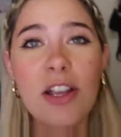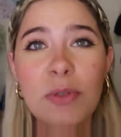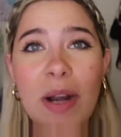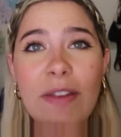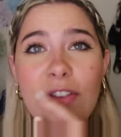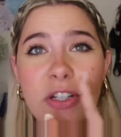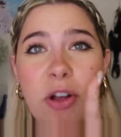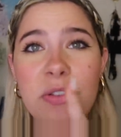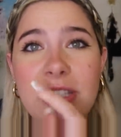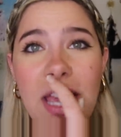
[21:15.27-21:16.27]
So when any of us are
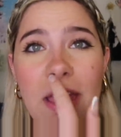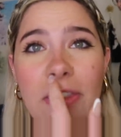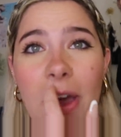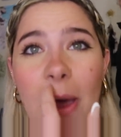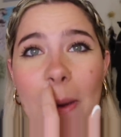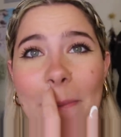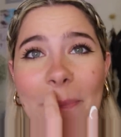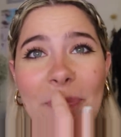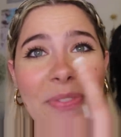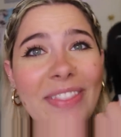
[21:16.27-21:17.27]
close to death, um,